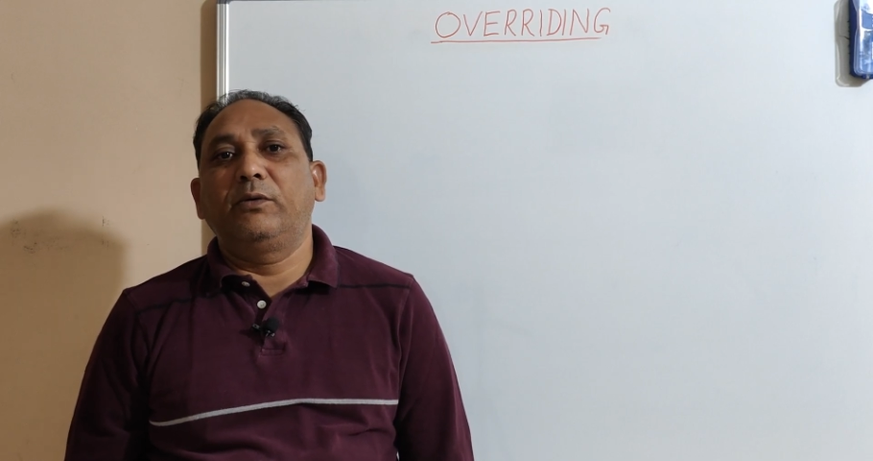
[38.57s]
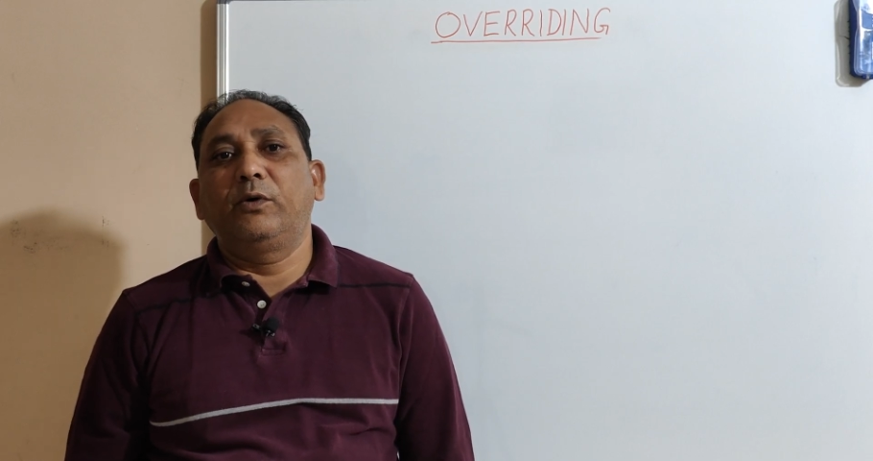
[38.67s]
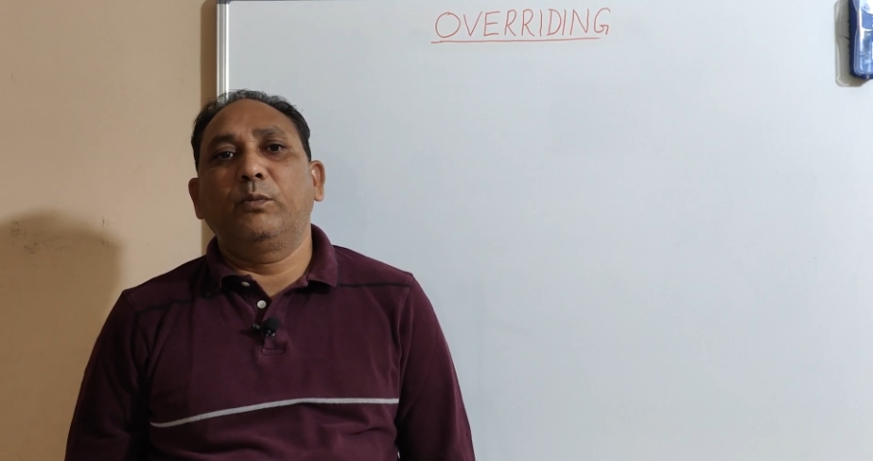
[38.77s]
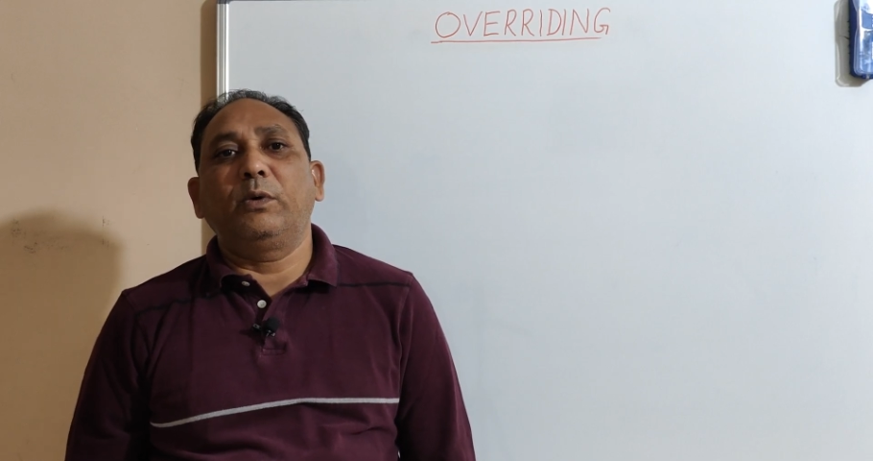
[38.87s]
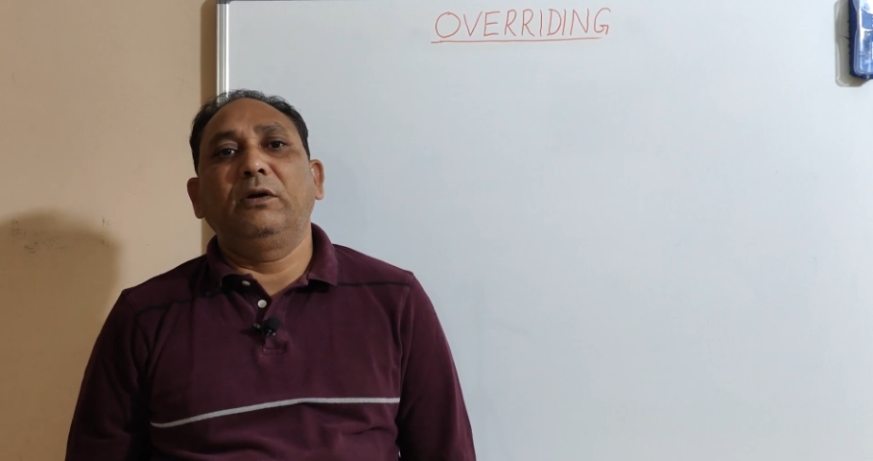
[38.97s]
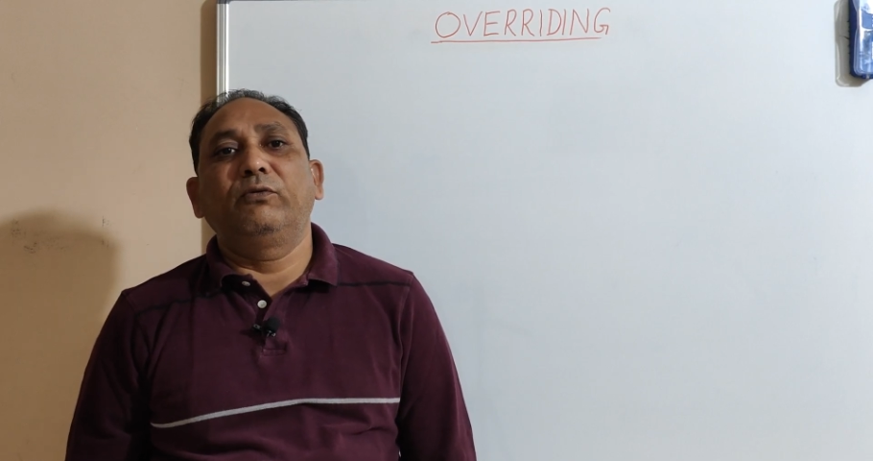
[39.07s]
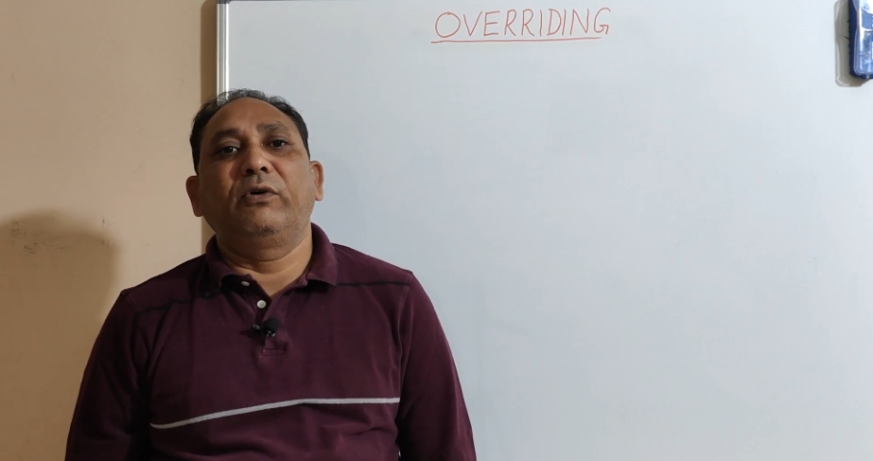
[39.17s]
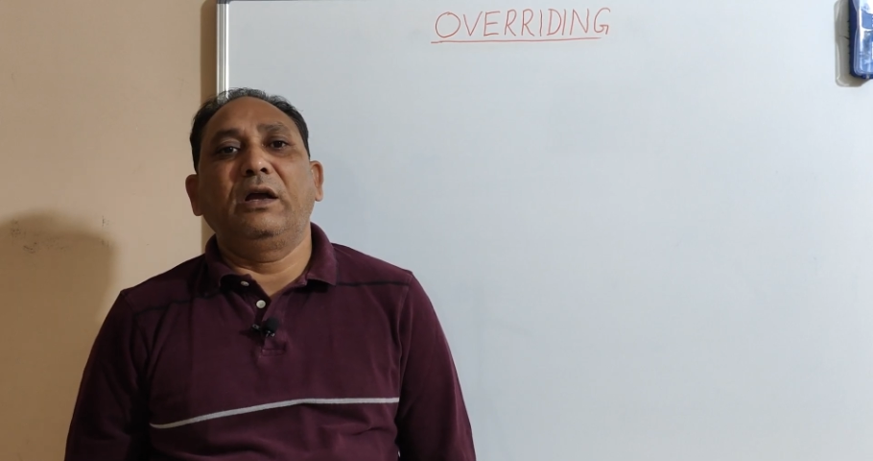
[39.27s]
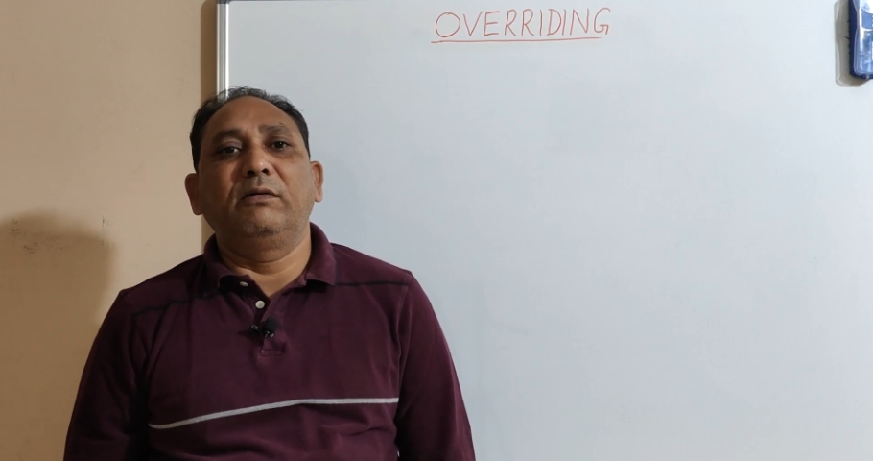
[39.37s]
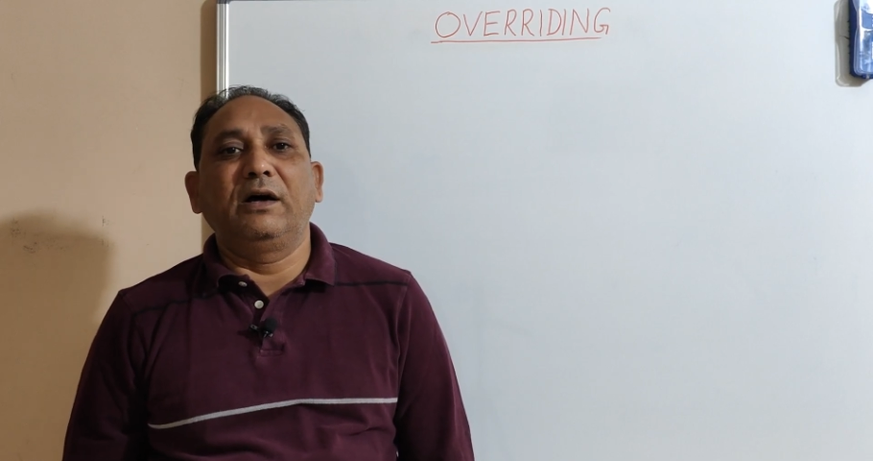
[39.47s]

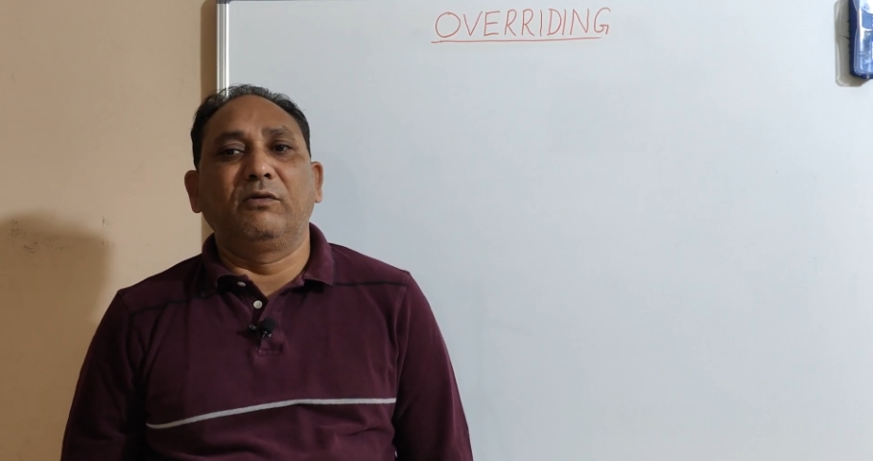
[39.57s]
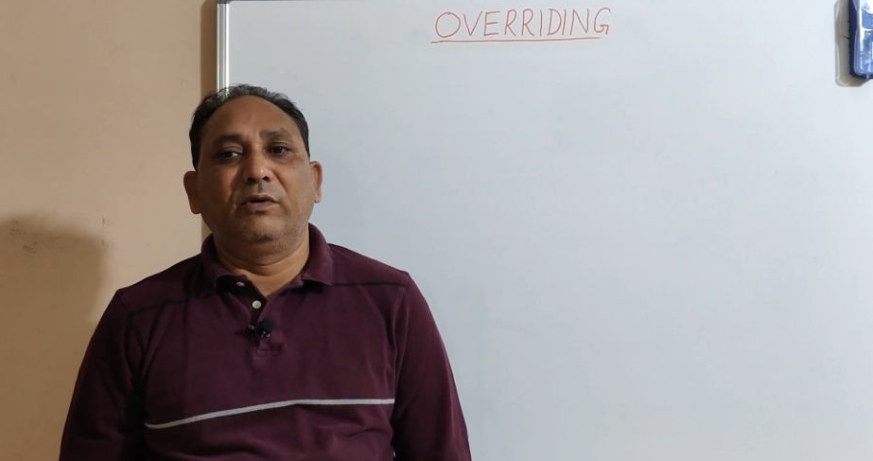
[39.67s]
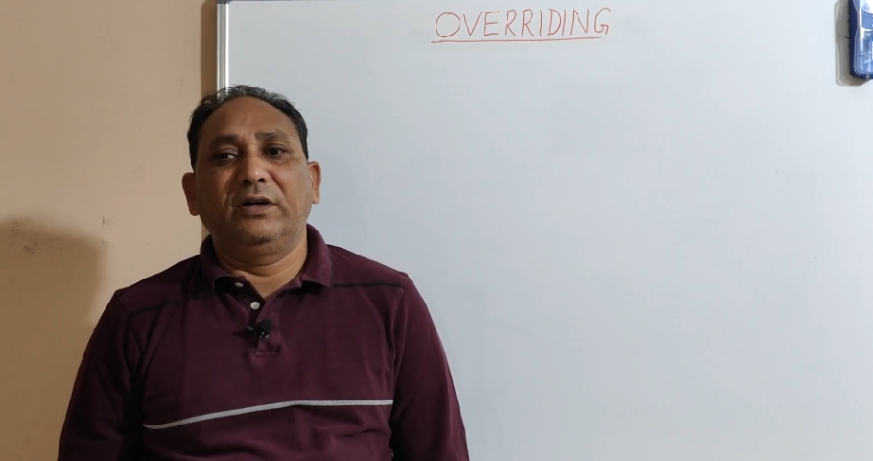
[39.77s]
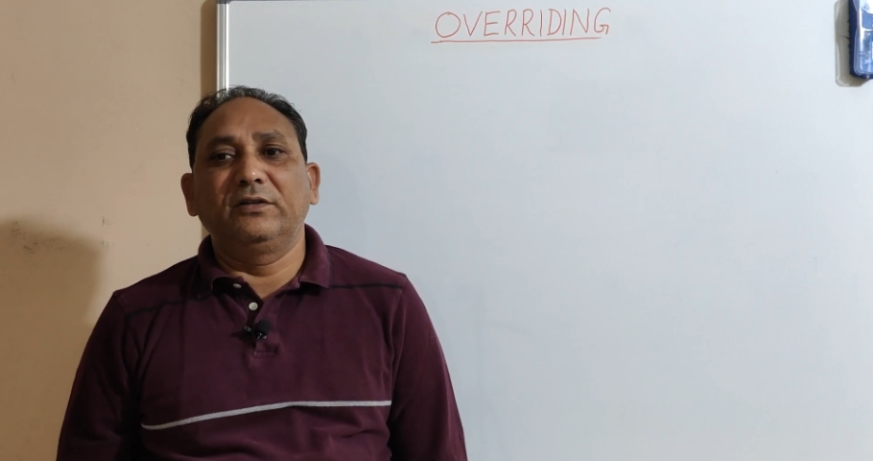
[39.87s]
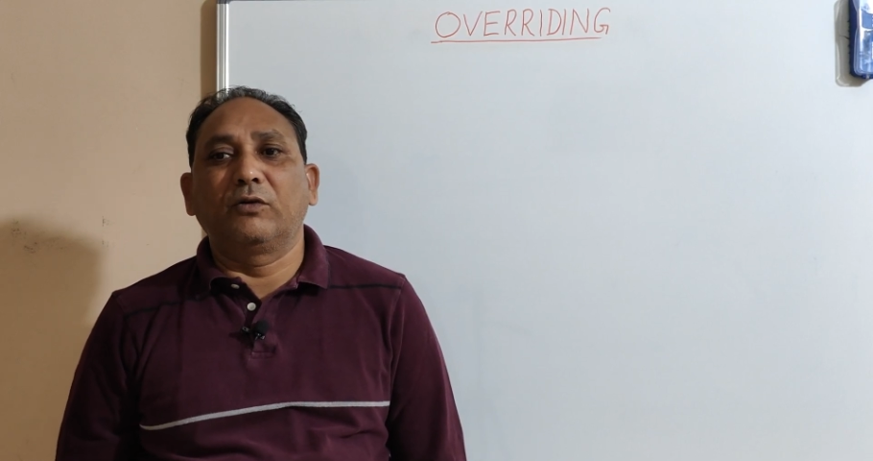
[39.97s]
1.5 onward,